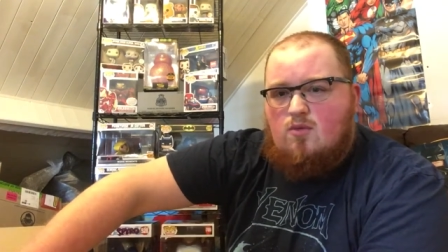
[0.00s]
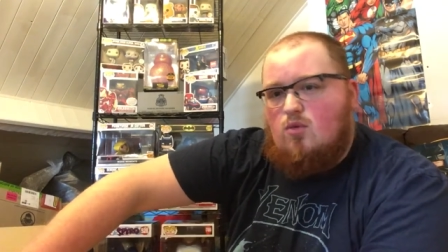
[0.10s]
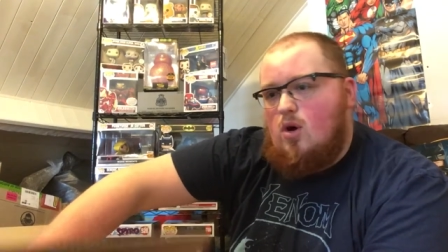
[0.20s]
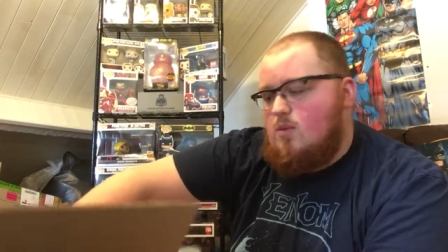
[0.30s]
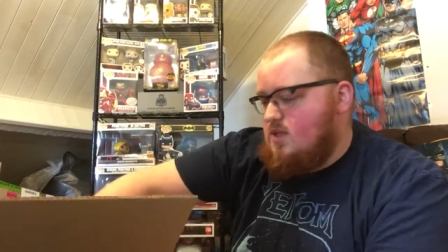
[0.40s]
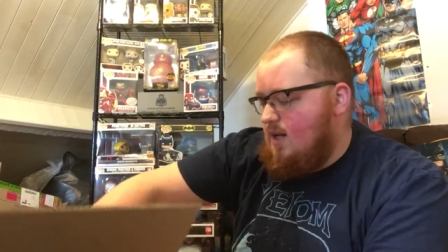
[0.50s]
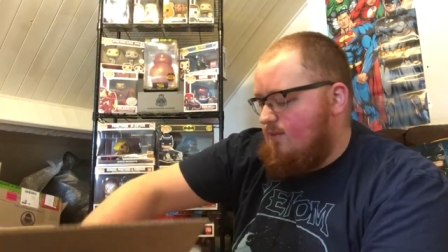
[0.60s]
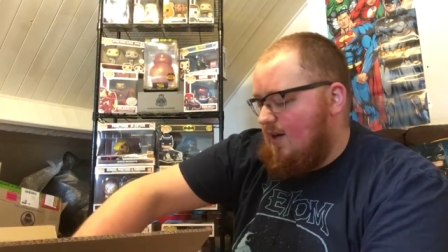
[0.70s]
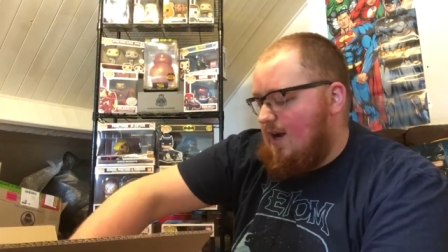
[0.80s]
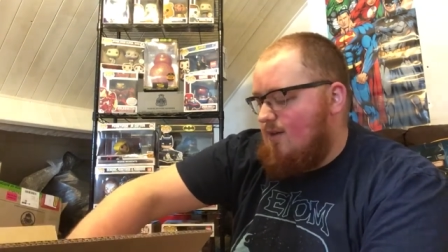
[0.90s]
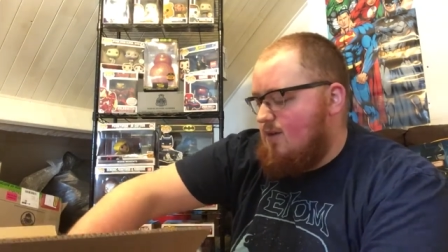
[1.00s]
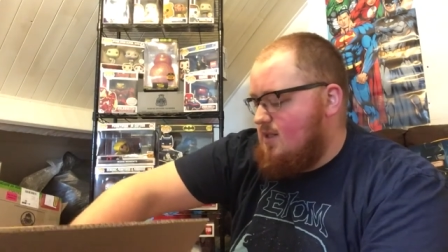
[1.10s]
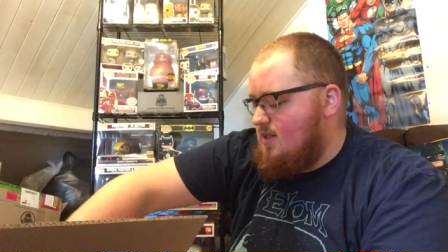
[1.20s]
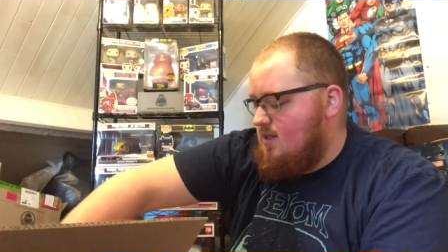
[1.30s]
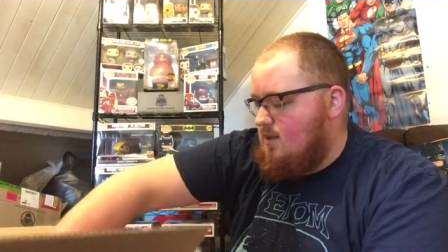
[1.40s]
And Roy was the name of a
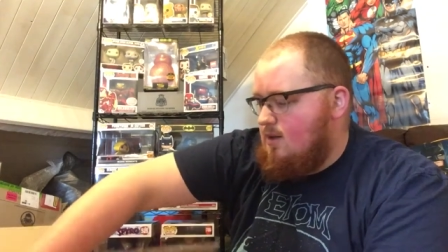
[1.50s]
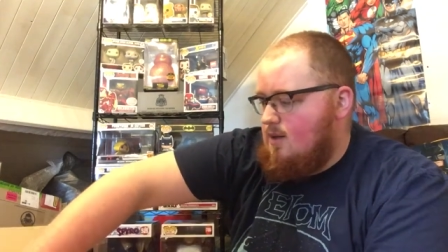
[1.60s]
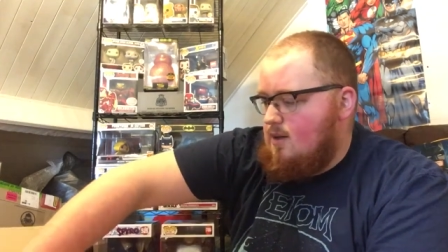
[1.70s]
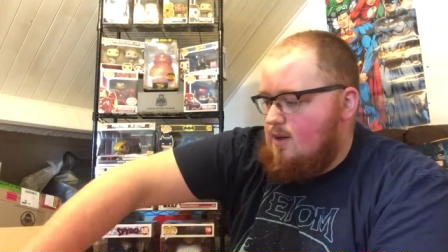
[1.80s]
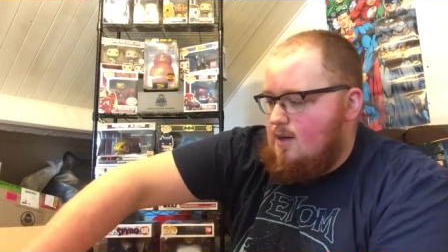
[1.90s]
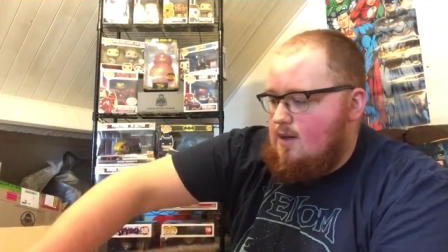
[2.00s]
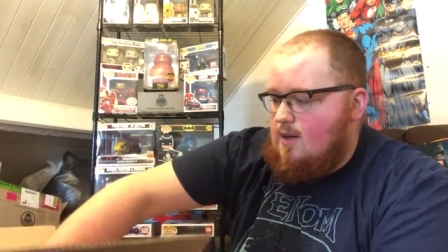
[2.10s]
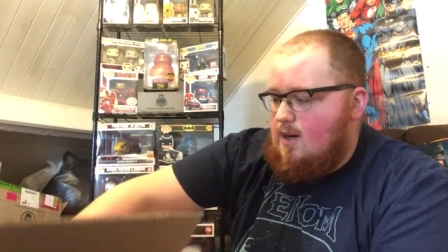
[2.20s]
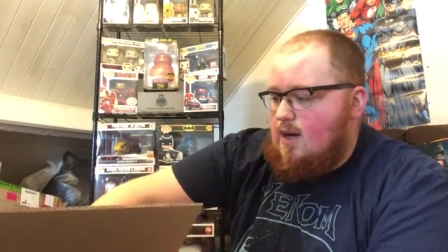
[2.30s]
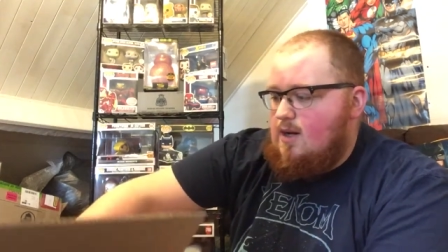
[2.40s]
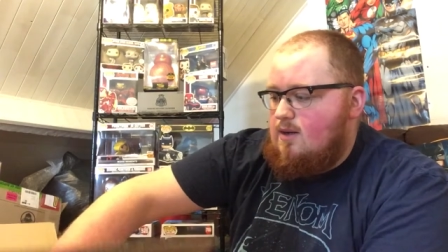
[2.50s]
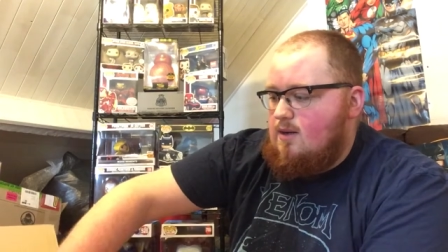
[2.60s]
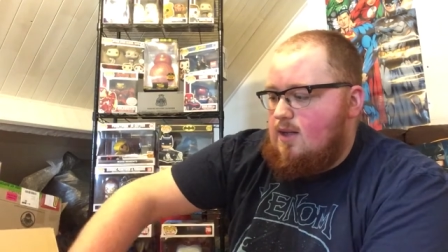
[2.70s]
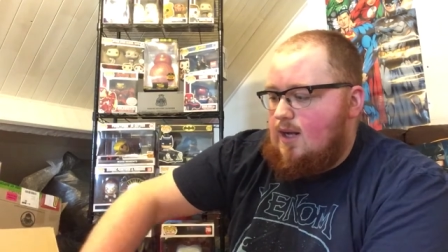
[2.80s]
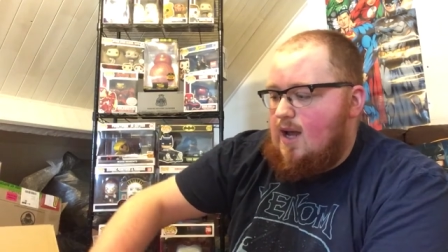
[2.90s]
character
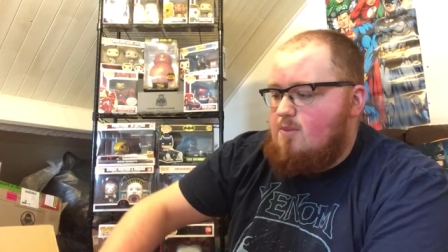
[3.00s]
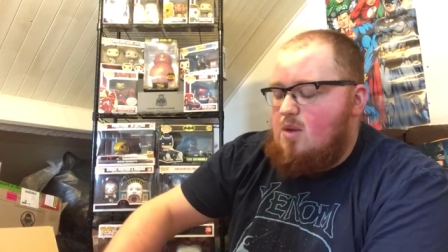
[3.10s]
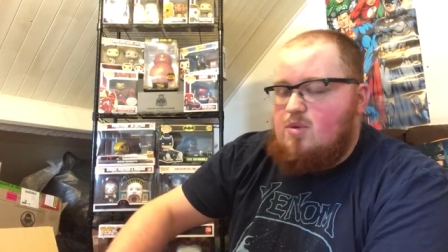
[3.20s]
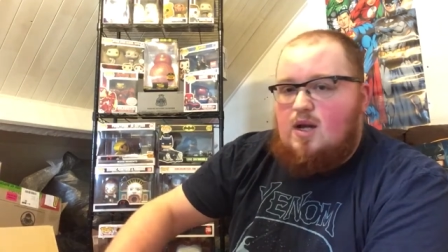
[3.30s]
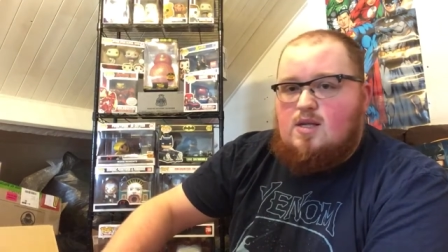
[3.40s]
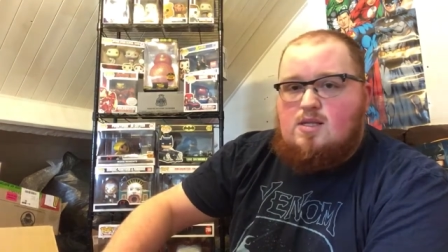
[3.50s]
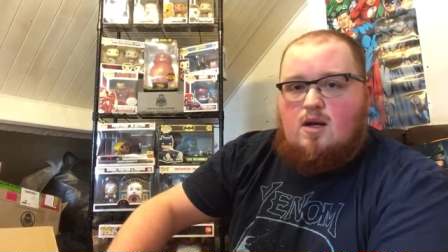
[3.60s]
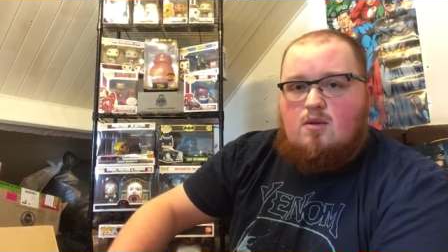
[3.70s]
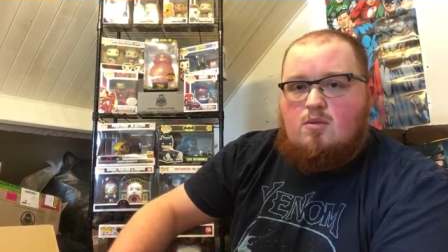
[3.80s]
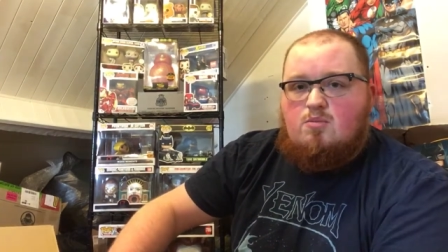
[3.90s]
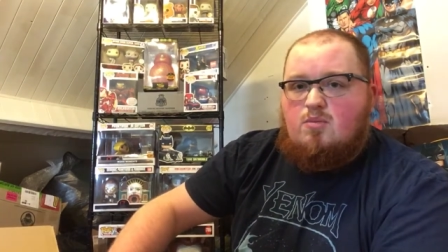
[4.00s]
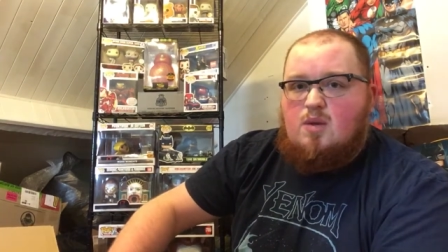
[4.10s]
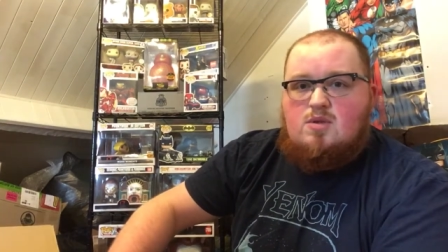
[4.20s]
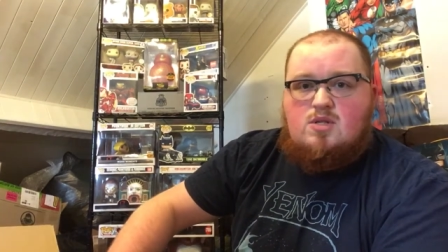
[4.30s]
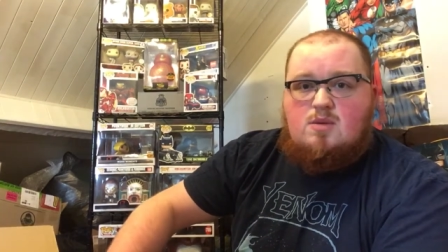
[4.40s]
in the game they play. So
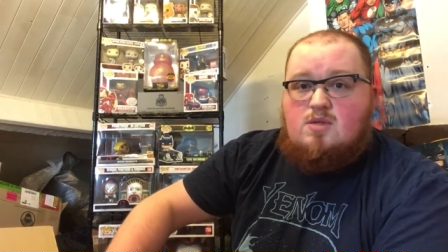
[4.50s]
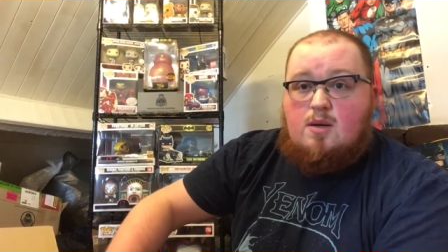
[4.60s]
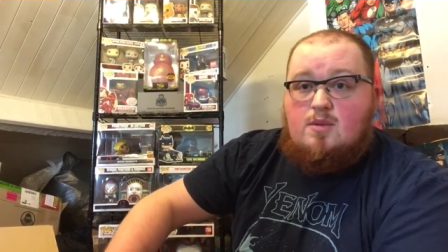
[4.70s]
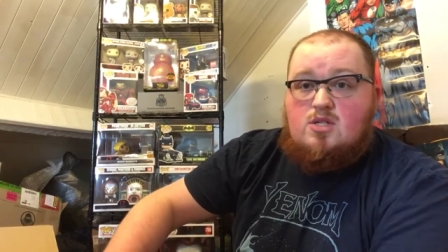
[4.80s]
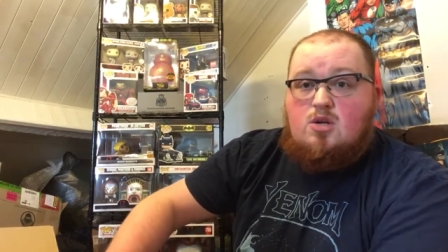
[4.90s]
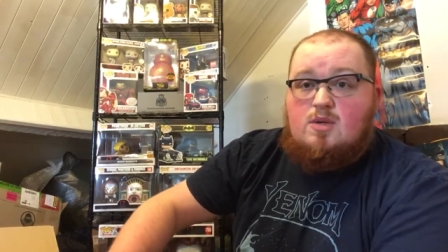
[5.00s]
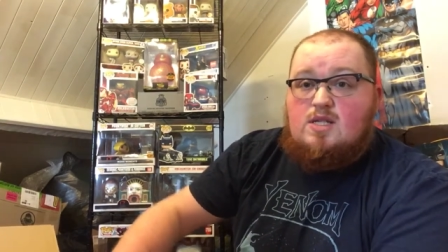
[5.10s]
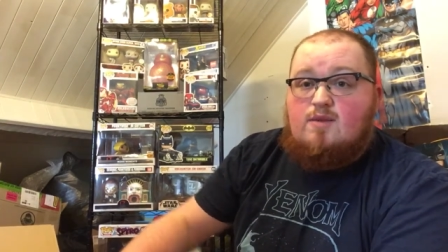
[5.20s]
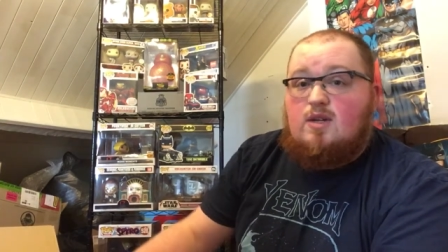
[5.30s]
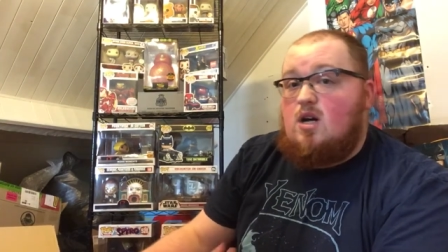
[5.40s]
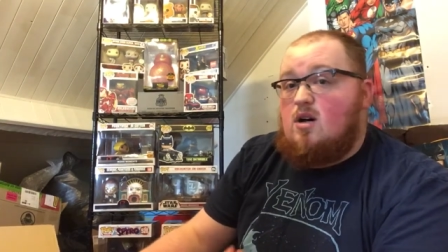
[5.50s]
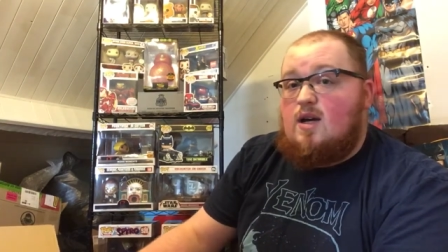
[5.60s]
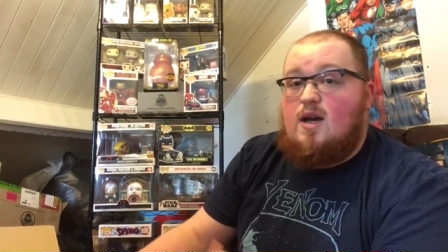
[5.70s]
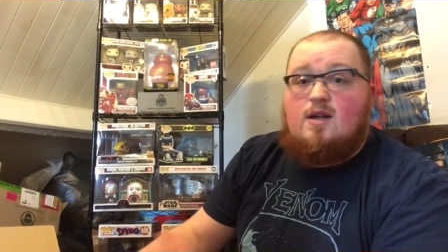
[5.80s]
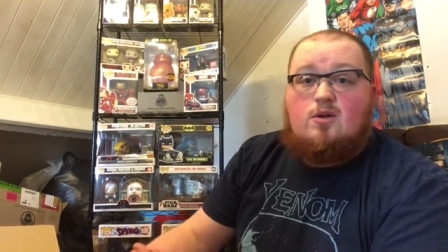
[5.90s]
Blips and Chips, I'm assuming, is either the
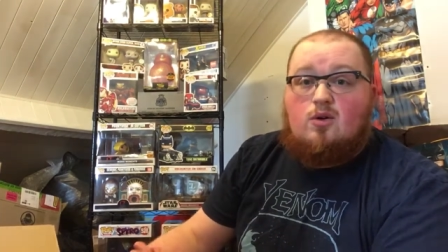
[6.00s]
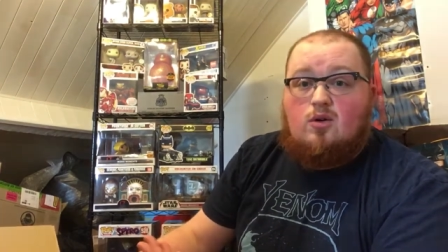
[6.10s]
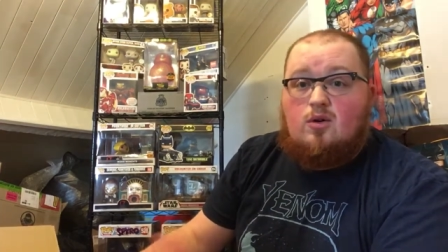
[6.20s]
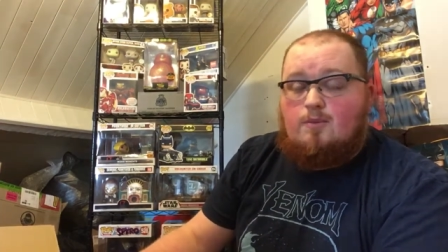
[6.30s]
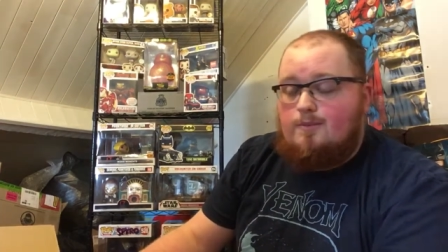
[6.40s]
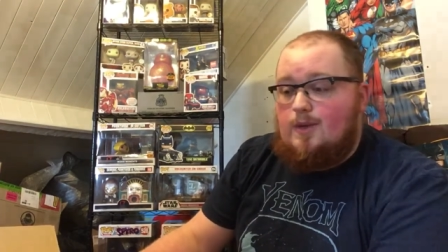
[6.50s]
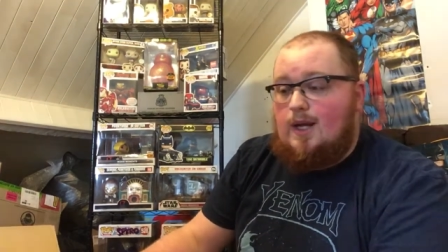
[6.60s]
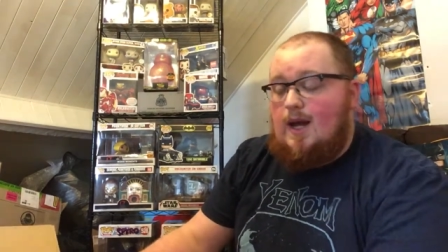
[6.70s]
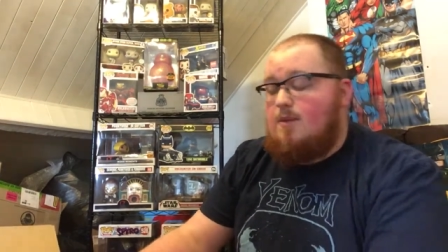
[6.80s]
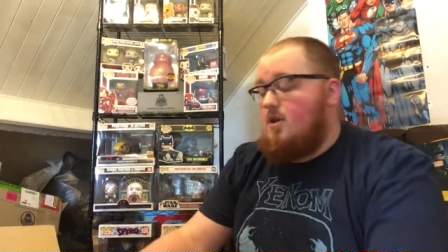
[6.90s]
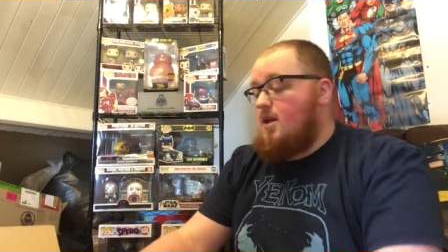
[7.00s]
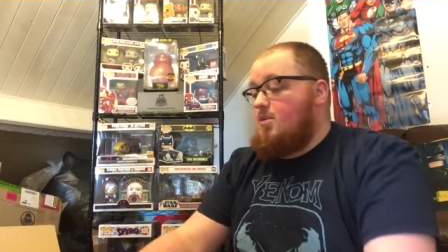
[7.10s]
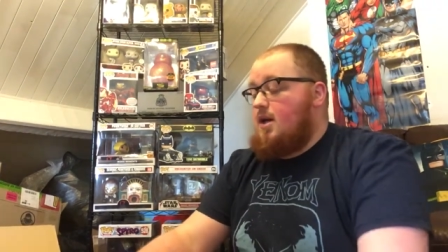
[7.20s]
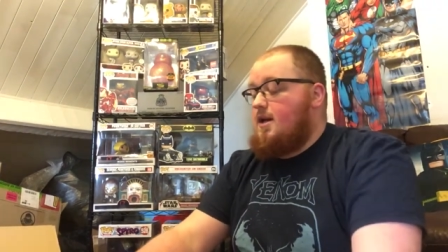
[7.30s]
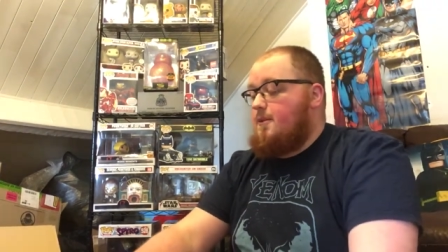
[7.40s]
arcade or the game that they're
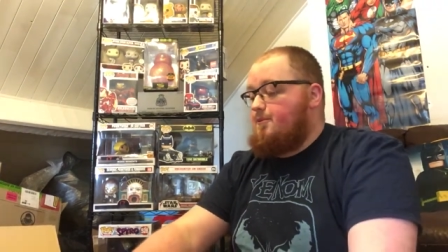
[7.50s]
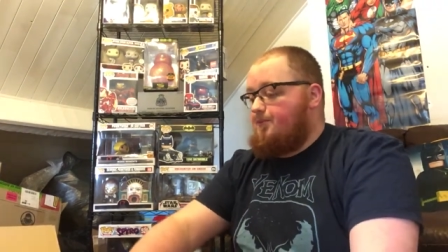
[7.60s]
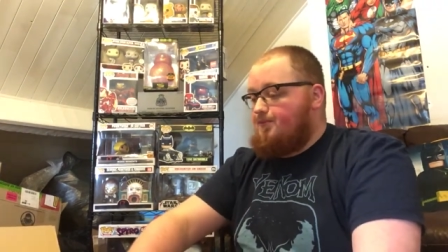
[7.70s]
playing.